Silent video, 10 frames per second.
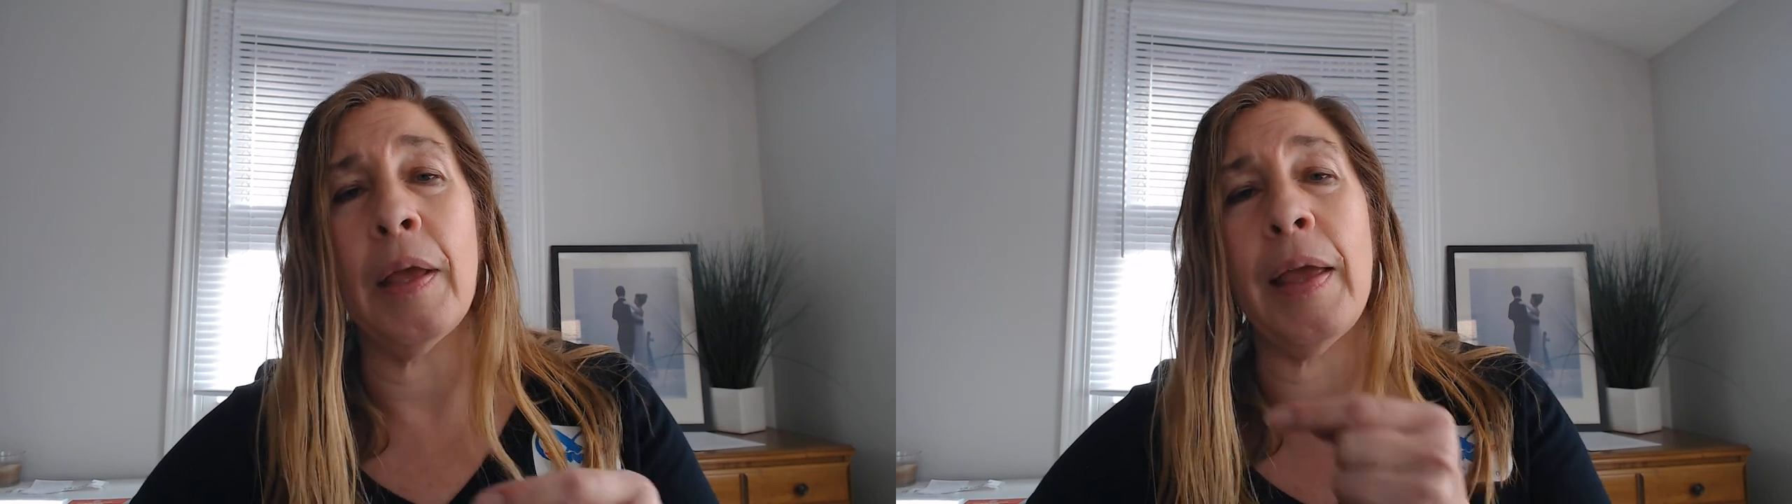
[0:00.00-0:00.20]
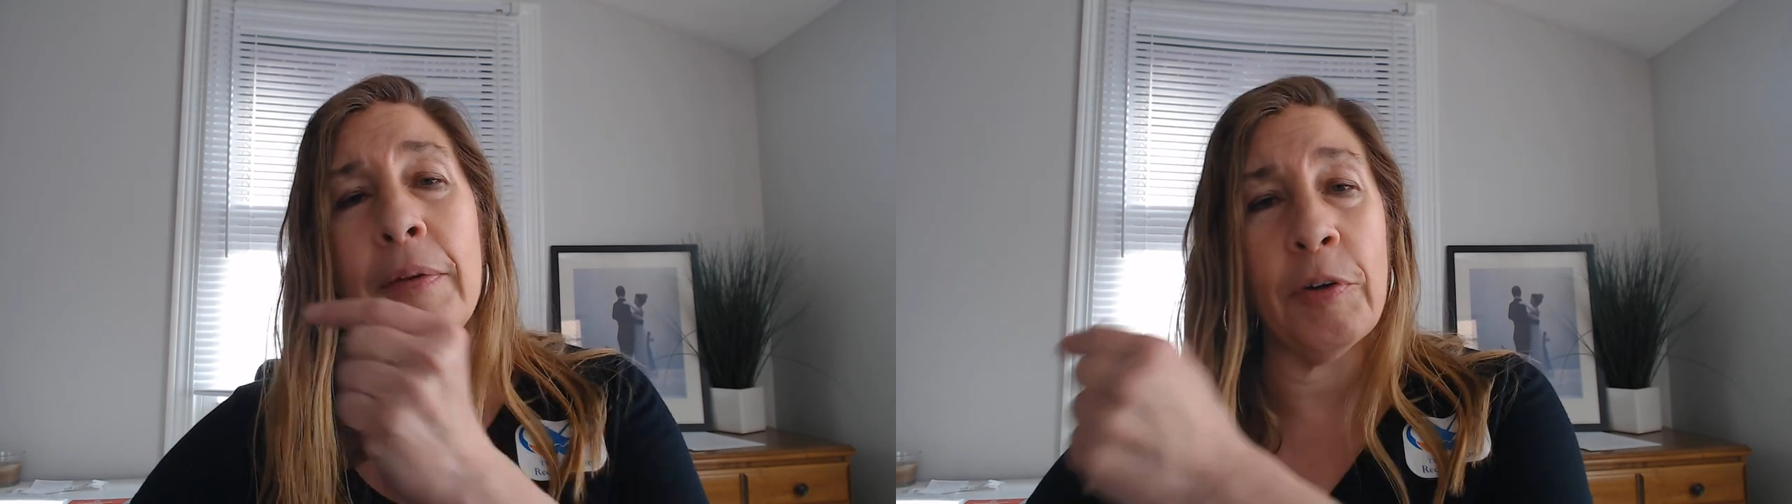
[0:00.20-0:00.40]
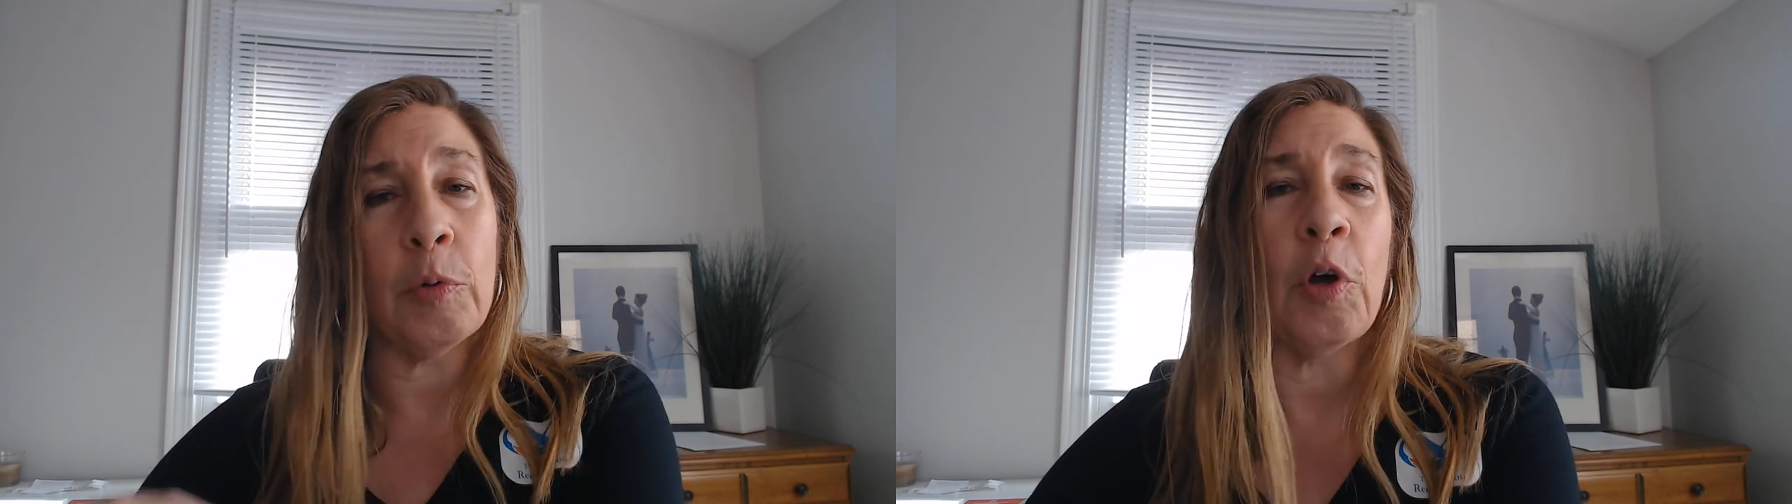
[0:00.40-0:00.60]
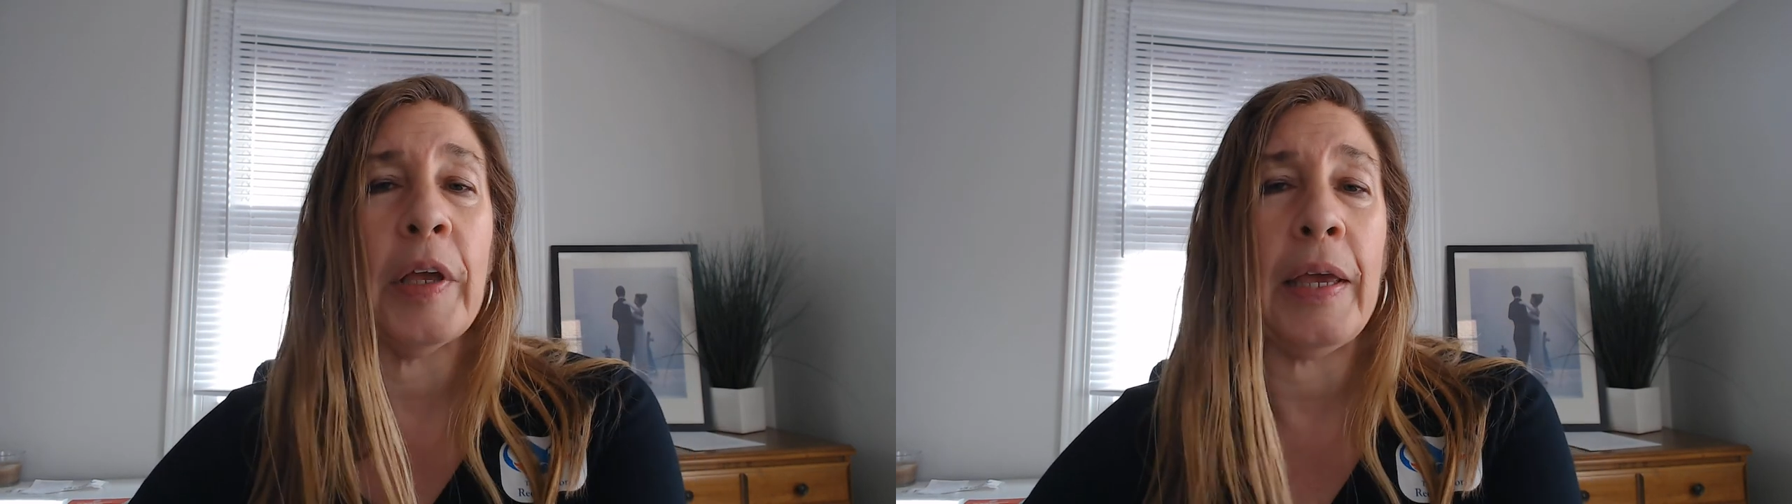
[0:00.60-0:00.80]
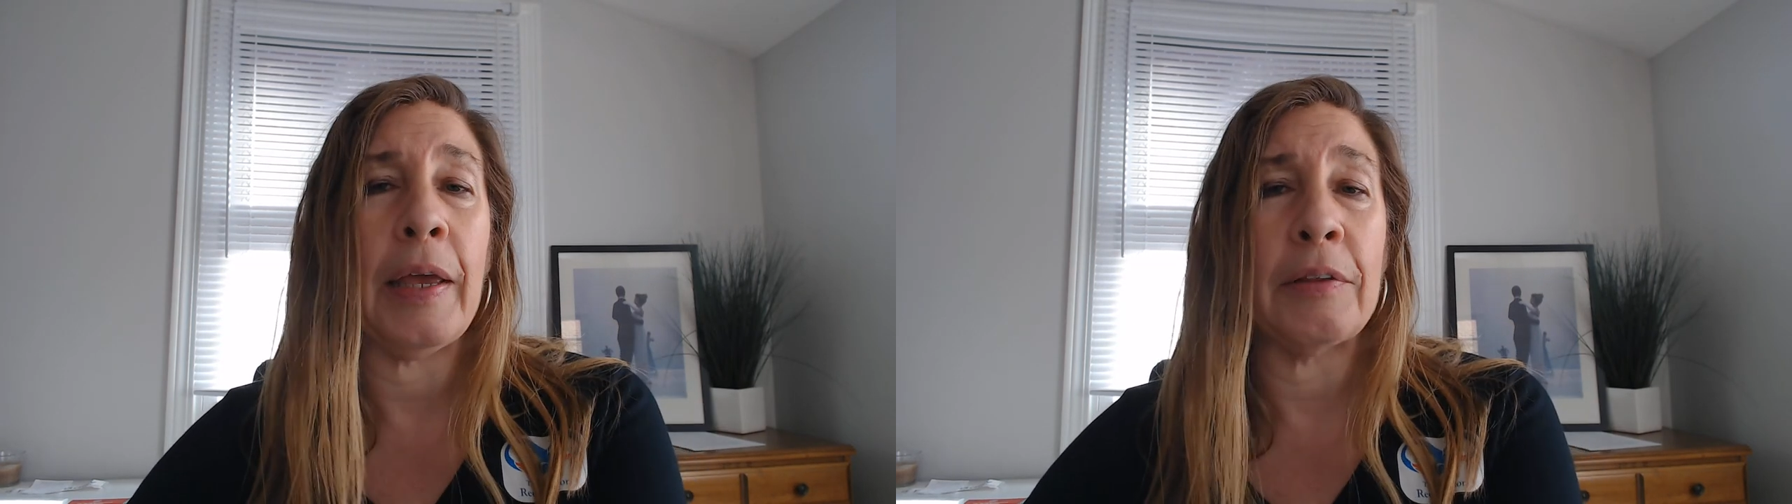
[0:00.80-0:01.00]
if you're
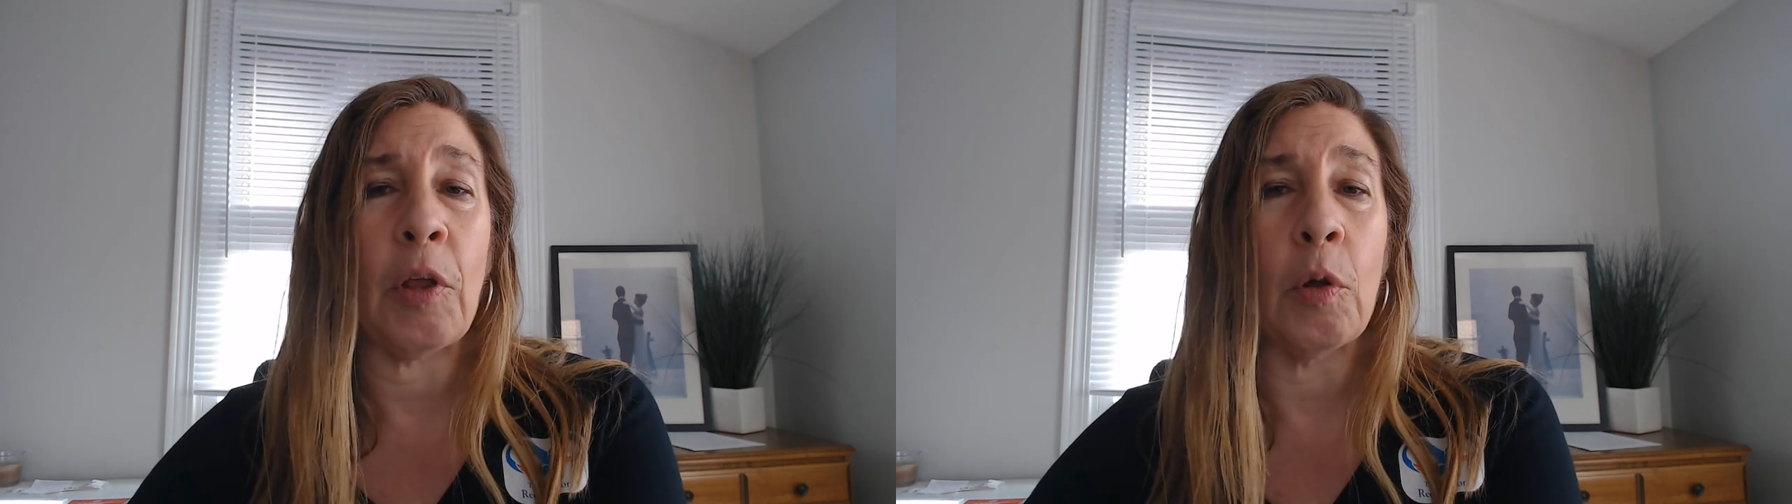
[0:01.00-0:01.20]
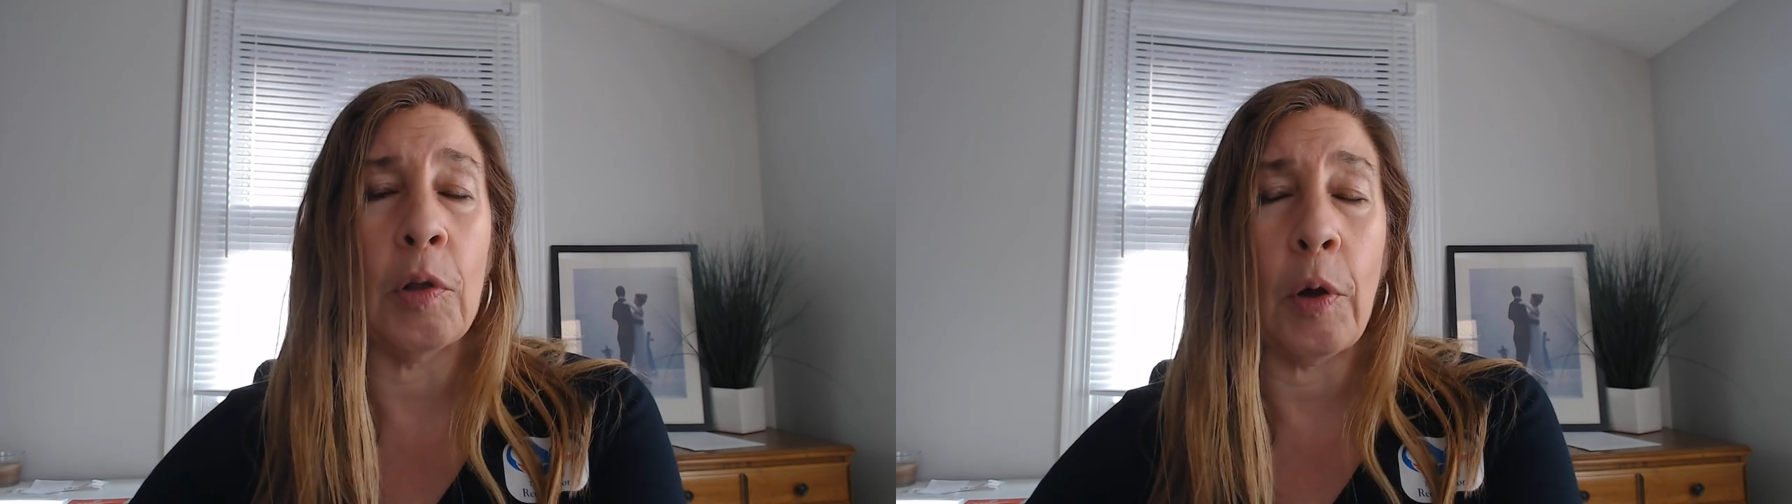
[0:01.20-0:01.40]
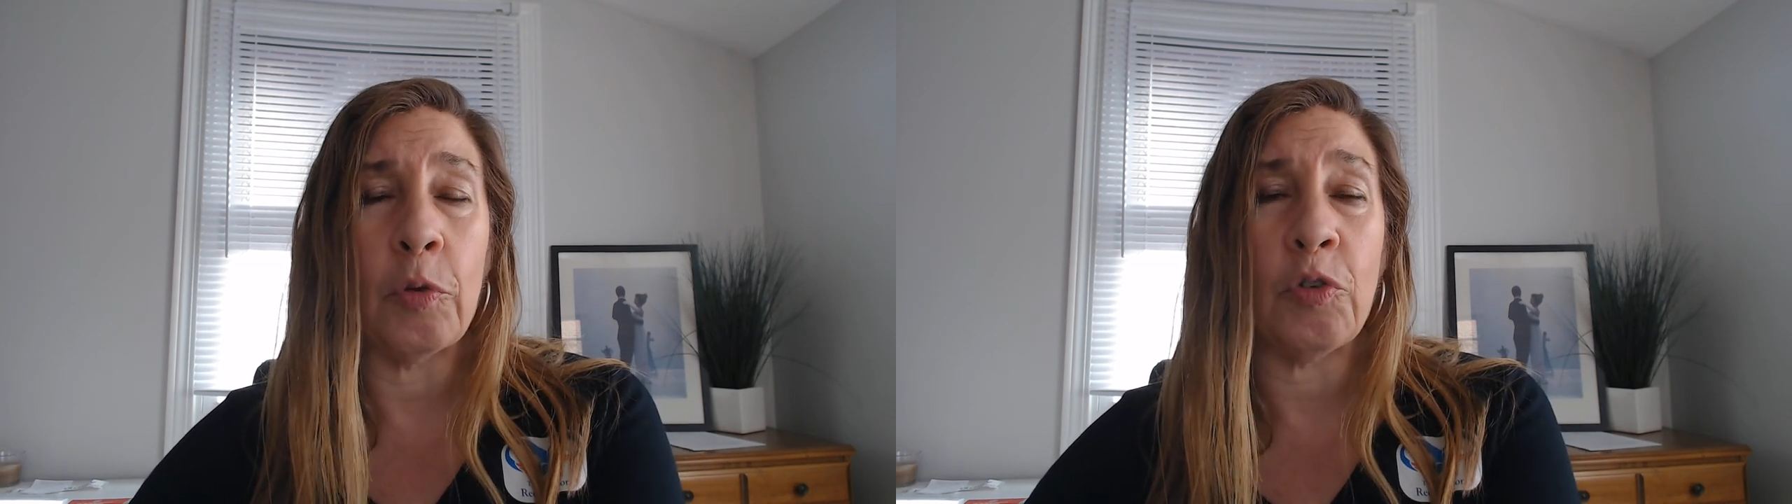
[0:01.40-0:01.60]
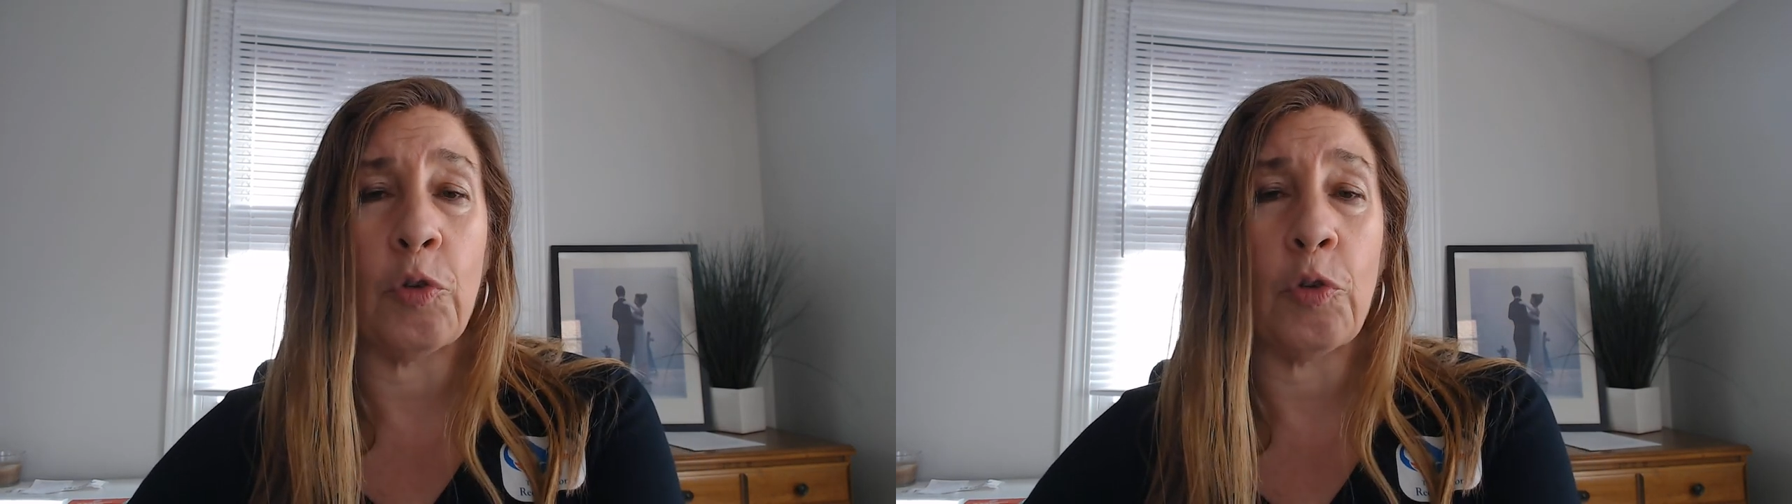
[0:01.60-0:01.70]
looking at the closed